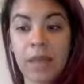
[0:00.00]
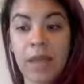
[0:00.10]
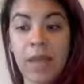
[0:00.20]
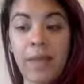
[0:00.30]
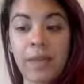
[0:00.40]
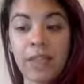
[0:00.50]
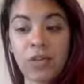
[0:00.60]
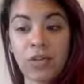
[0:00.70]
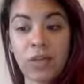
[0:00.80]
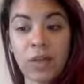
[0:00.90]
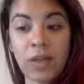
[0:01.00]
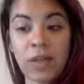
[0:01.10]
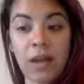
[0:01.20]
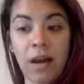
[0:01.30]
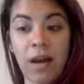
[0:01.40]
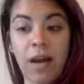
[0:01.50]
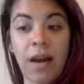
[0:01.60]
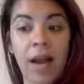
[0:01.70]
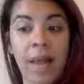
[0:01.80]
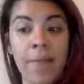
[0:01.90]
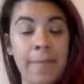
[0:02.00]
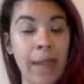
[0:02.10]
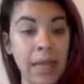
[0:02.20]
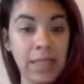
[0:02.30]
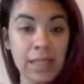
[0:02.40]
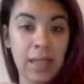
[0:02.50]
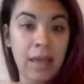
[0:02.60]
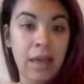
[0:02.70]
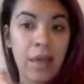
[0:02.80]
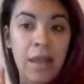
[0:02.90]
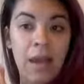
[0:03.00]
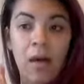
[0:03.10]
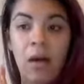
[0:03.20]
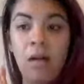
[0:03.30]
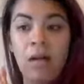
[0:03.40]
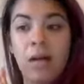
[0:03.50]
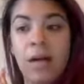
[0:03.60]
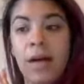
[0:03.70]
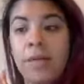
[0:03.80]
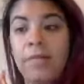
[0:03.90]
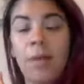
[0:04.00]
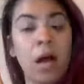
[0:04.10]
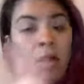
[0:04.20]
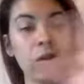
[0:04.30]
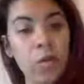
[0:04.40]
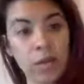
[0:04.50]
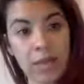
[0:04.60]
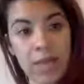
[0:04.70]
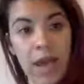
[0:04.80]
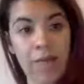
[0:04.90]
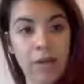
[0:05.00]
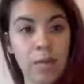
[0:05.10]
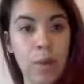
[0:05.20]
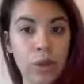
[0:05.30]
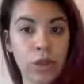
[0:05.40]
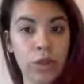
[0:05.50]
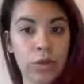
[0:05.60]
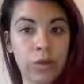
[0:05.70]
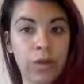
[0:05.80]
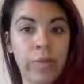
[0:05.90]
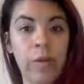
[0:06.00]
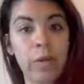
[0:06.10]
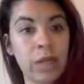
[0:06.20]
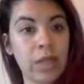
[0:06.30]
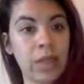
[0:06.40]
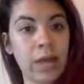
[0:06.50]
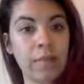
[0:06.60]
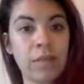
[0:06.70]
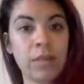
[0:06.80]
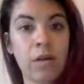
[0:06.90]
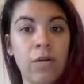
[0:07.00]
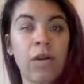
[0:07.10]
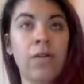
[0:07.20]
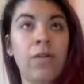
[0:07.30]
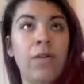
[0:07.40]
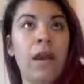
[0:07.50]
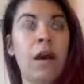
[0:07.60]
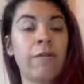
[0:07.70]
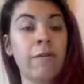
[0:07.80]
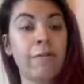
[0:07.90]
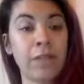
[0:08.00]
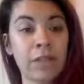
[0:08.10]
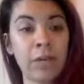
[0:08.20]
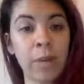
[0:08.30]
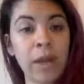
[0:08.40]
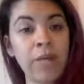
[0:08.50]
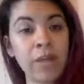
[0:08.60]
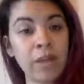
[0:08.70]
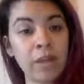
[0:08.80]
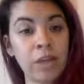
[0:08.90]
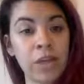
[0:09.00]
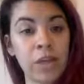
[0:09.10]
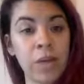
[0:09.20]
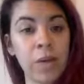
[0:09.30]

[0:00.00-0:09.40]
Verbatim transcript: But citrus oils are amazing. They all, um, all oils have an emotional component to them. So you, they offer physical benefits to you,